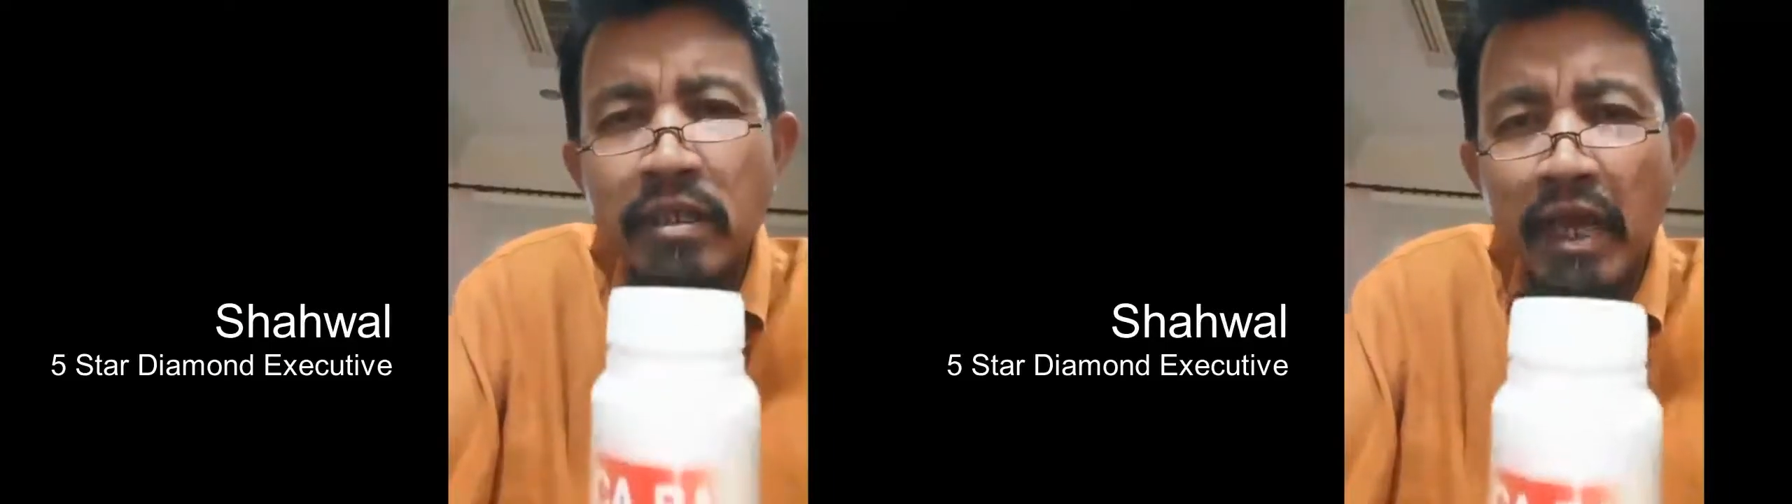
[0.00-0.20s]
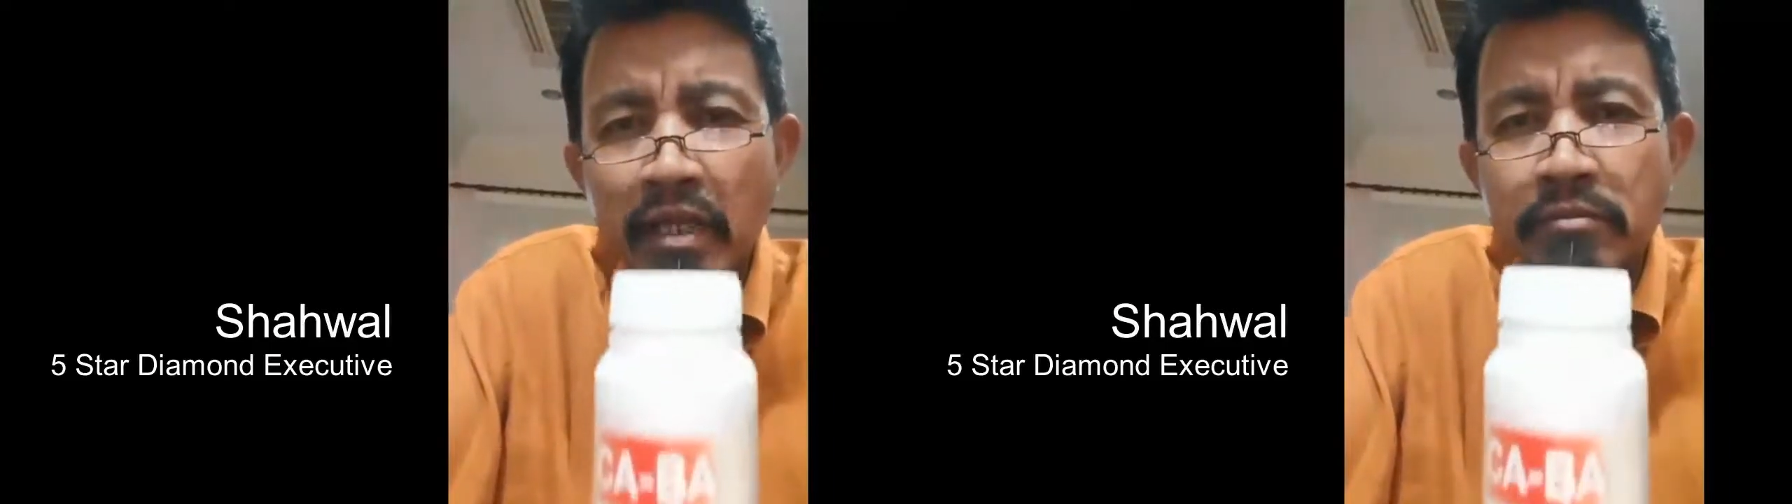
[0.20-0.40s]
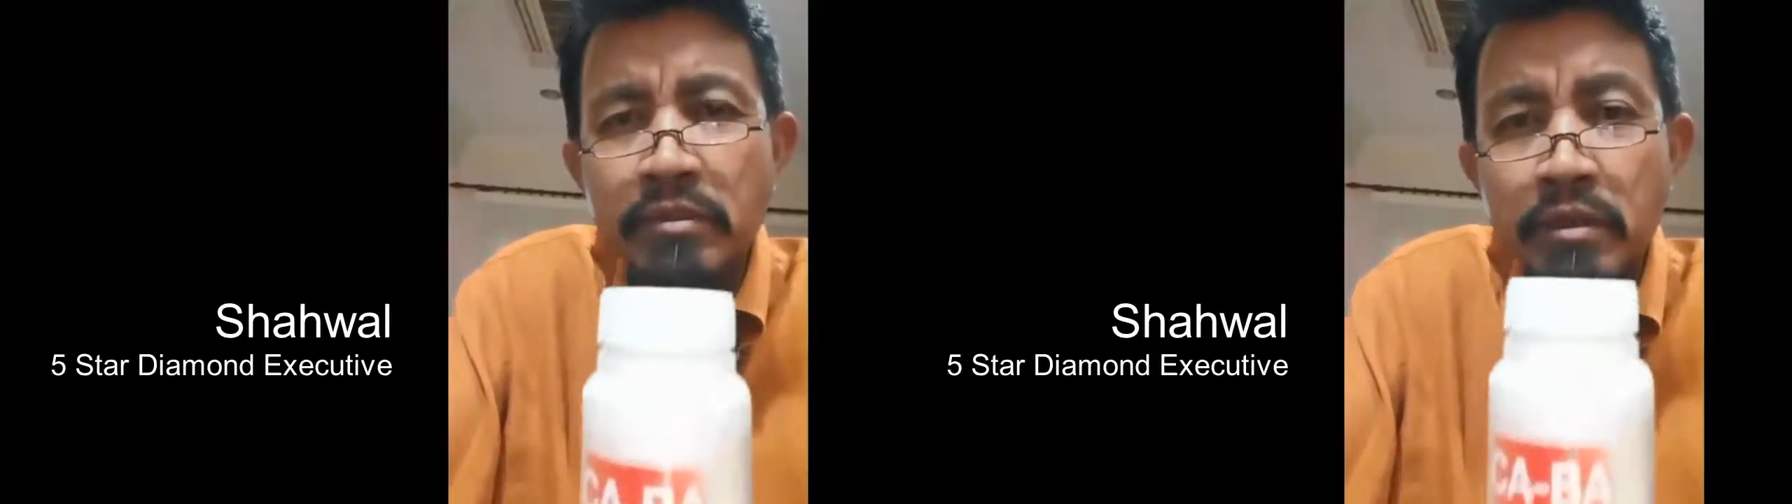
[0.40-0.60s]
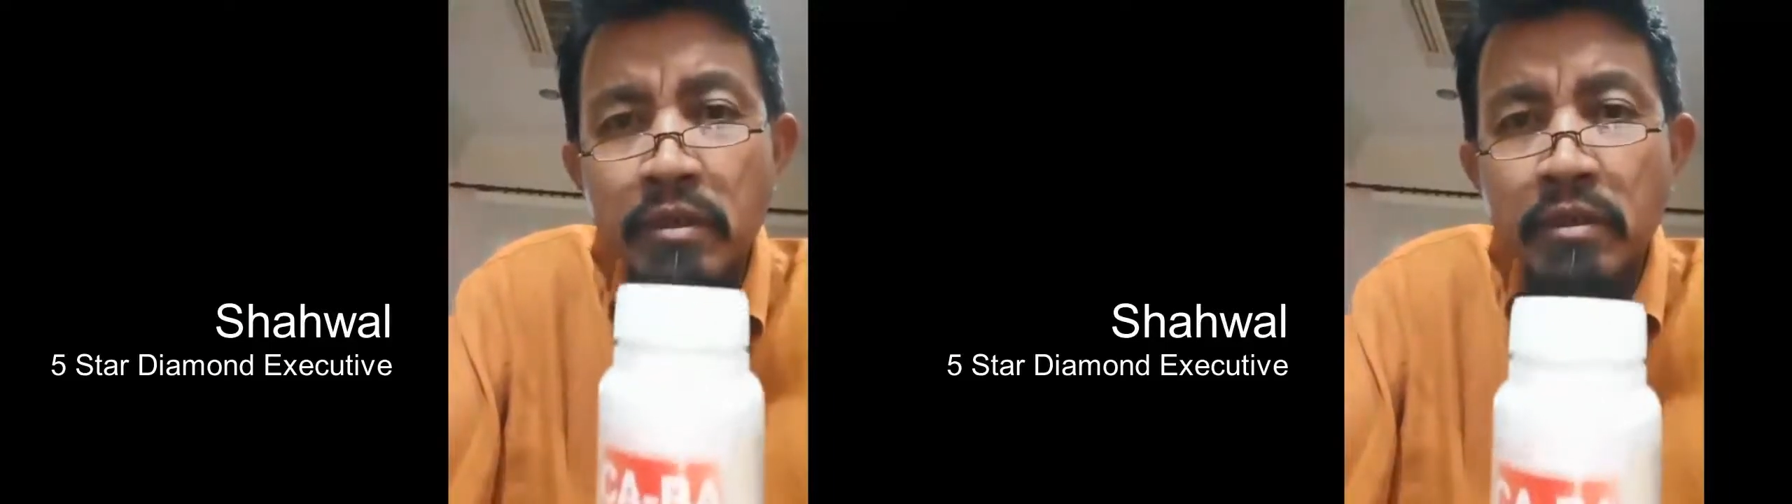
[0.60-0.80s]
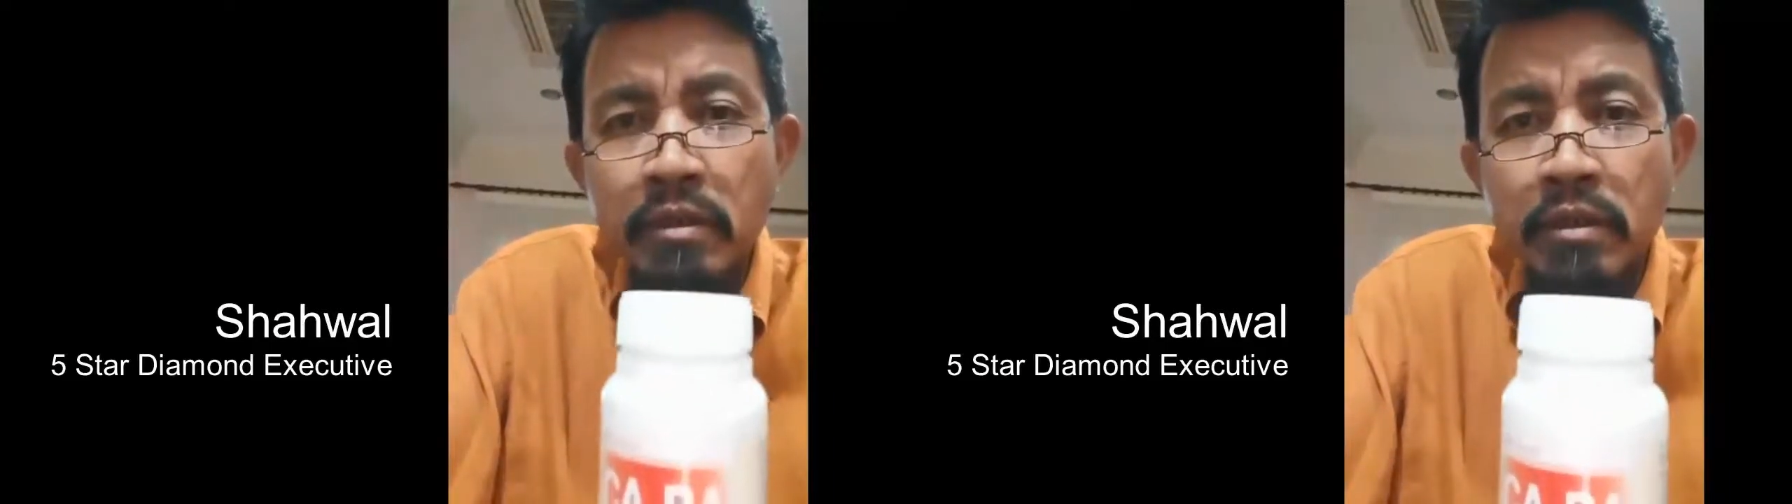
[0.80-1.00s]
helped
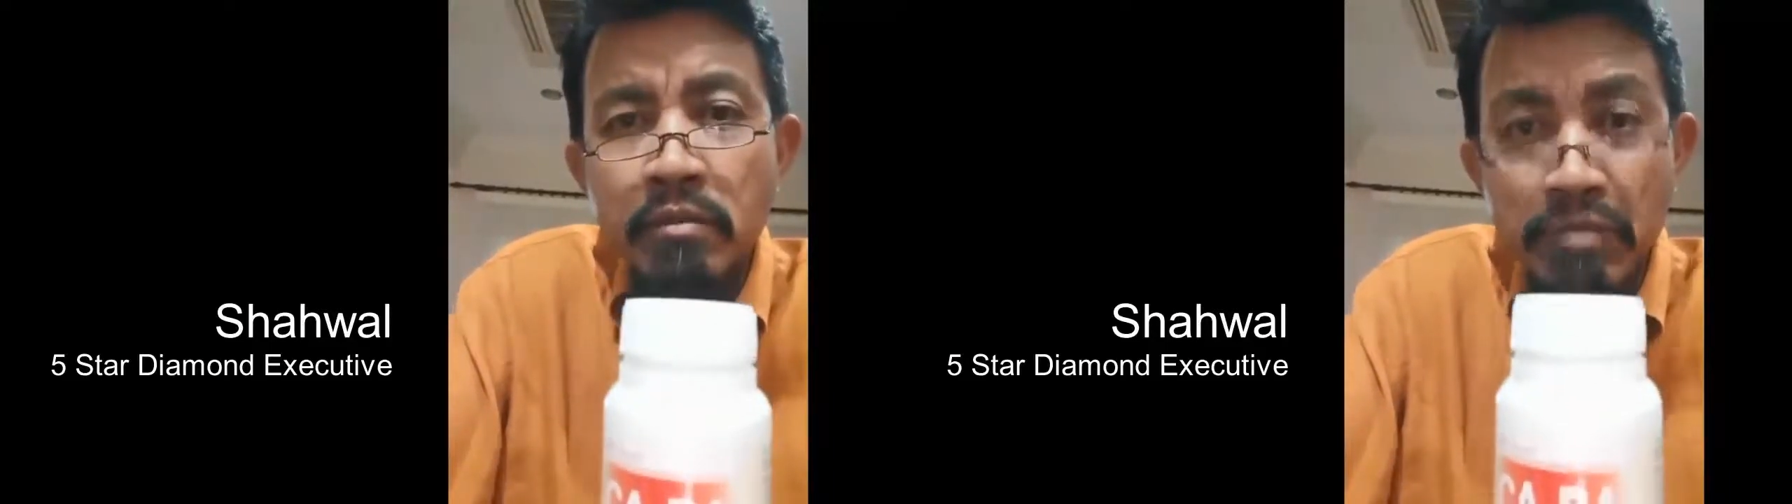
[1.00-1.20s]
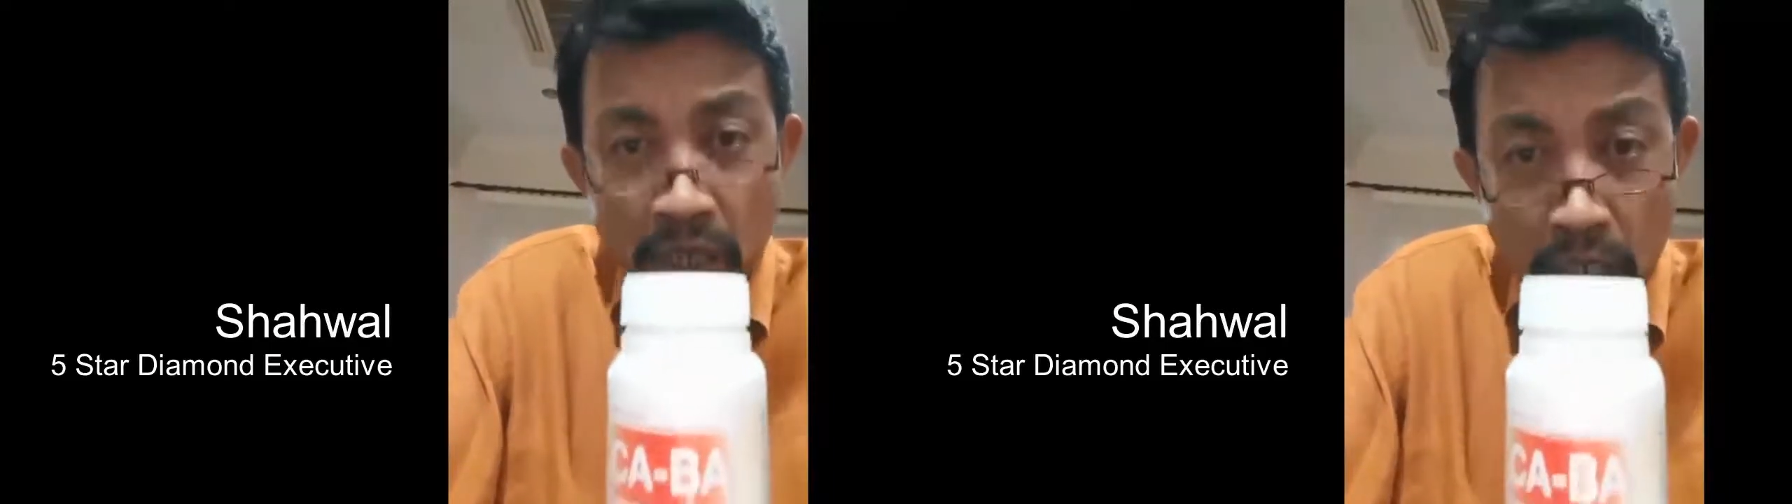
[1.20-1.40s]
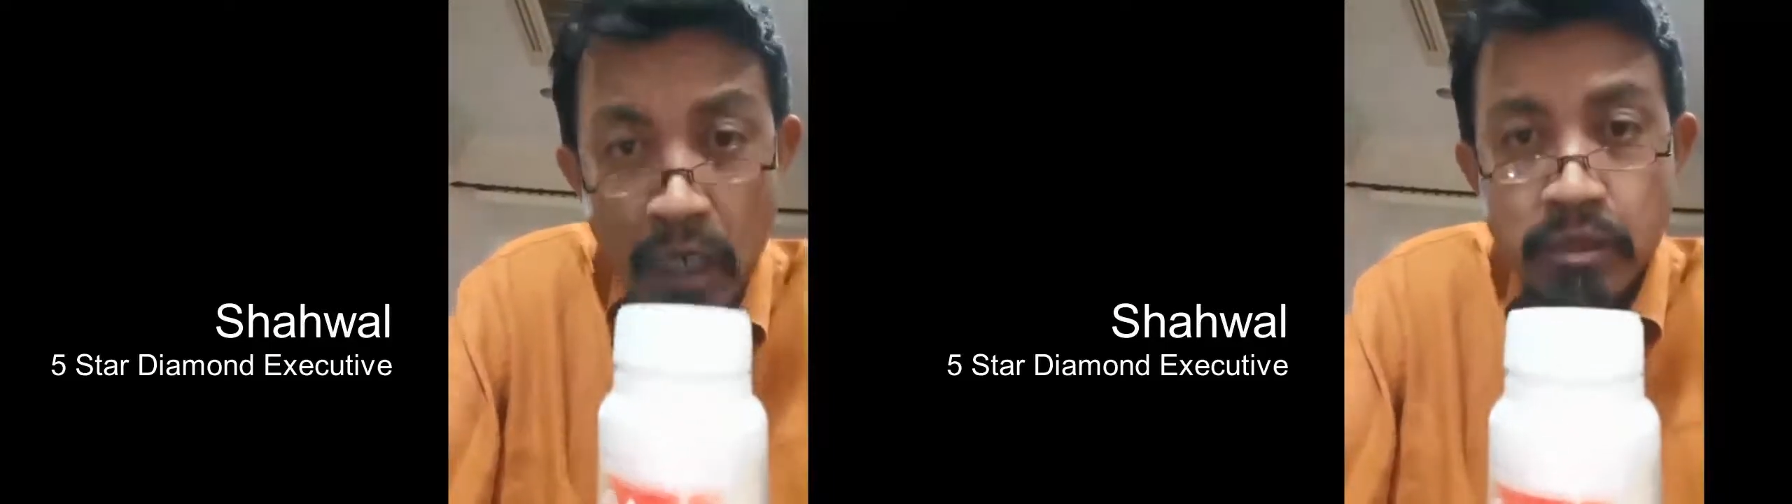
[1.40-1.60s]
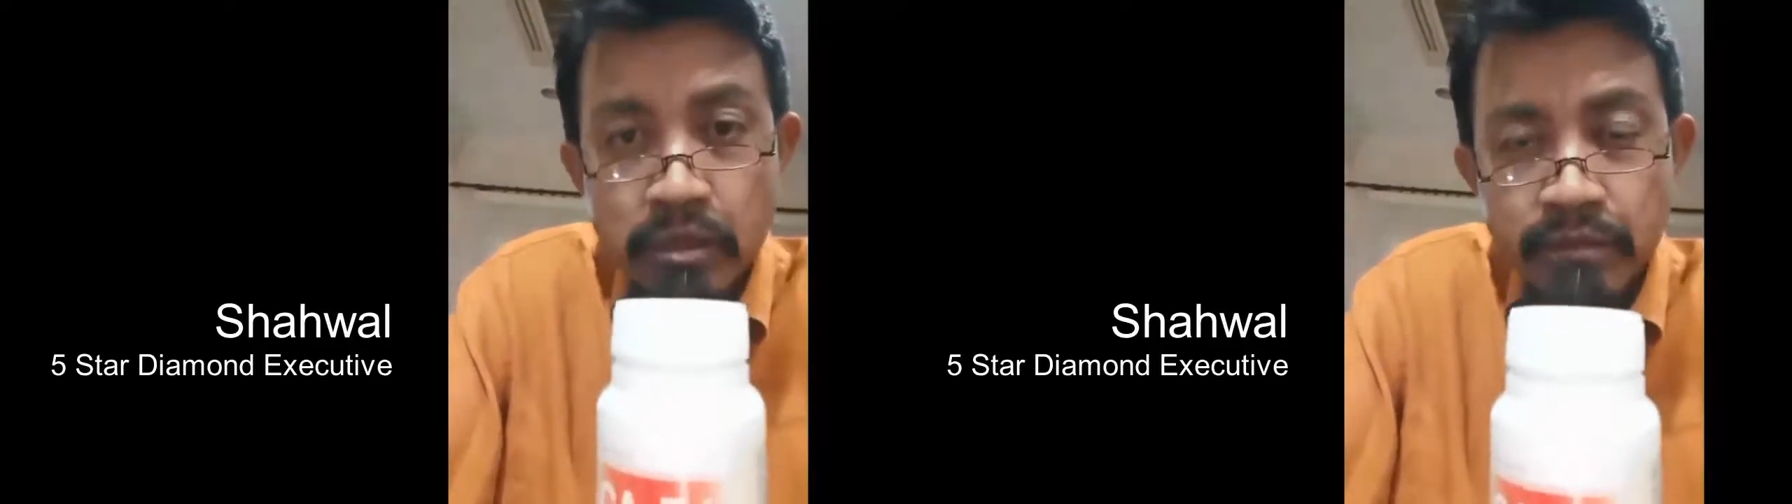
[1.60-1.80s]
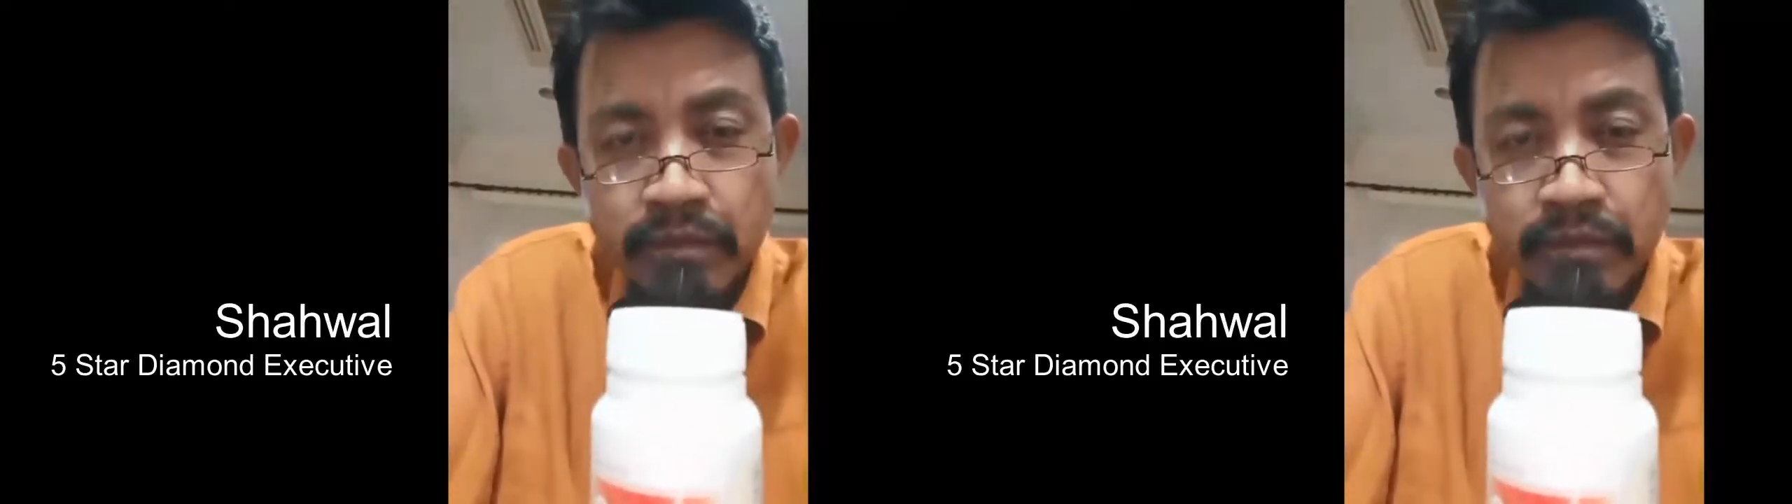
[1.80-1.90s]
me a lot.